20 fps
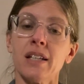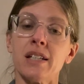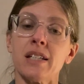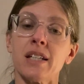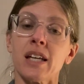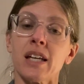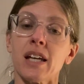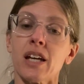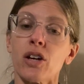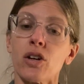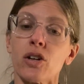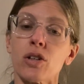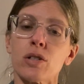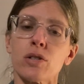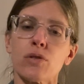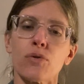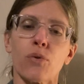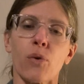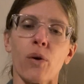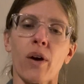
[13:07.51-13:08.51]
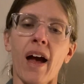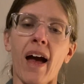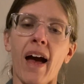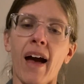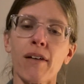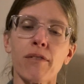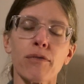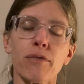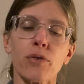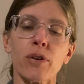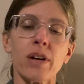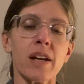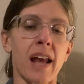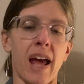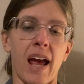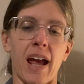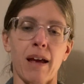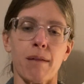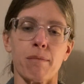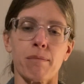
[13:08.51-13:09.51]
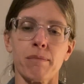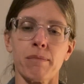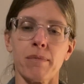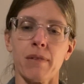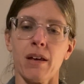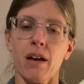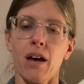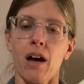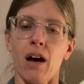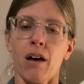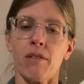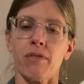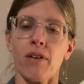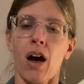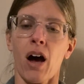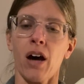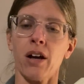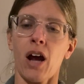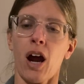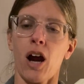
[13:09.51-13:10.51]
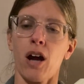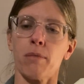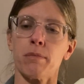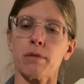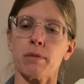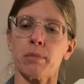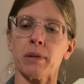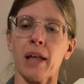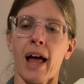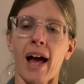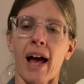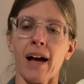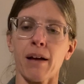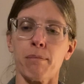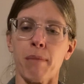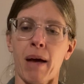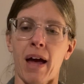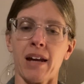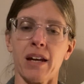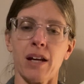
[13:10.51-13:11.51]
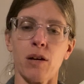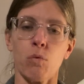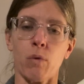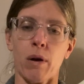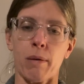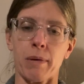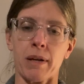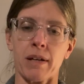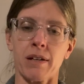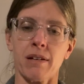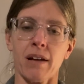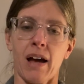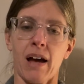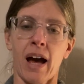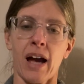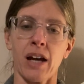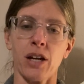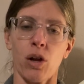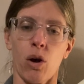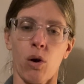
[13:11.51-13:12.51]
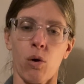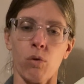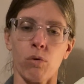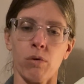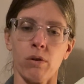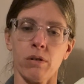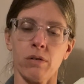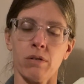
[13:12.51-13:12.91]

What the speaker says: Tears for every name of unarmed black men and women I know